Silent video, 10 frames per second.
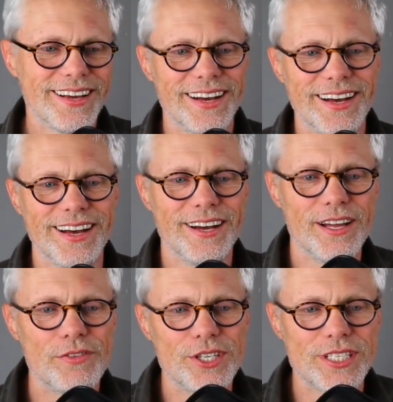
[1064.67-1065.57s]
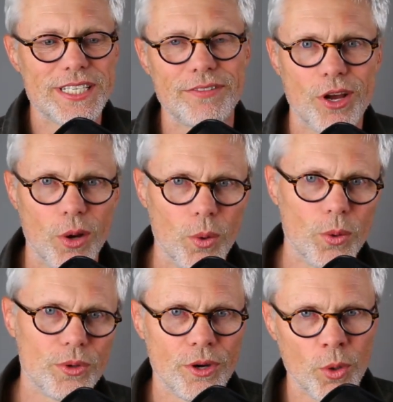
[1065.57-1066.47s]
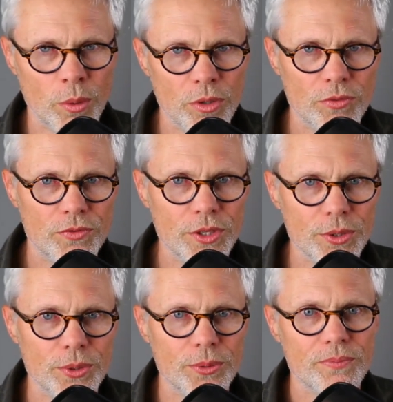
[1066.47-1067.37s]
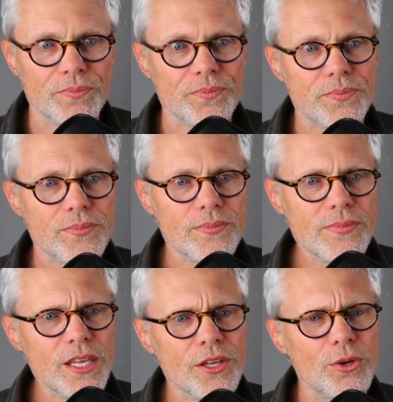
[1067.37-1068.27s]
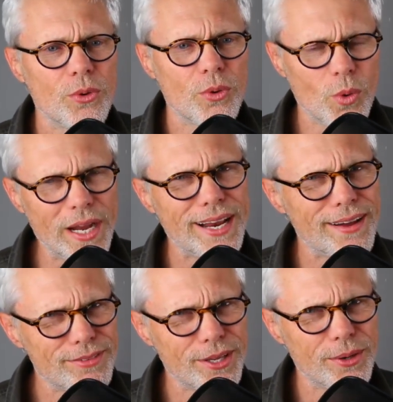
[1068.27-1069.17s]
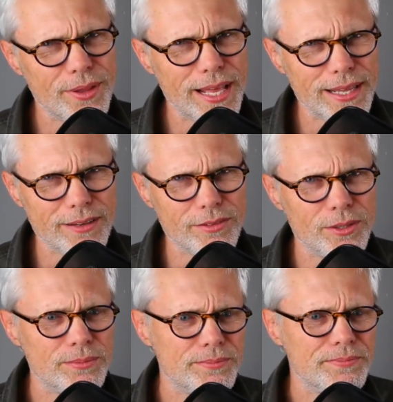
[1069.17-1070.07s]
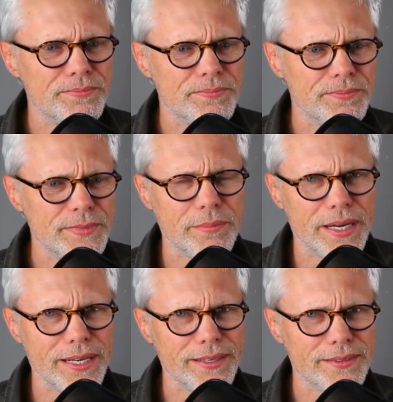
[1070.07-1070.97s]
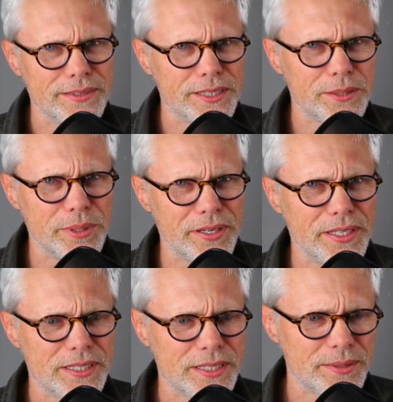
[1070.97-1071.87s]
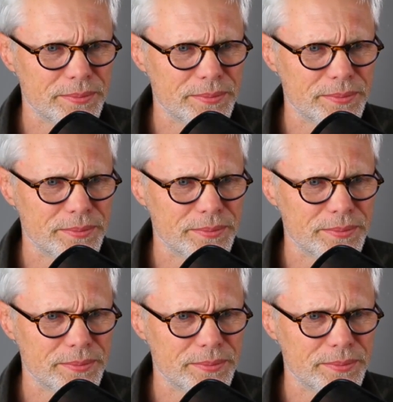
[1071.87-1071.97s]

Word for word: Uh, if you just have a cold or a normal flu, you don't quite have to go to that level, in my experience.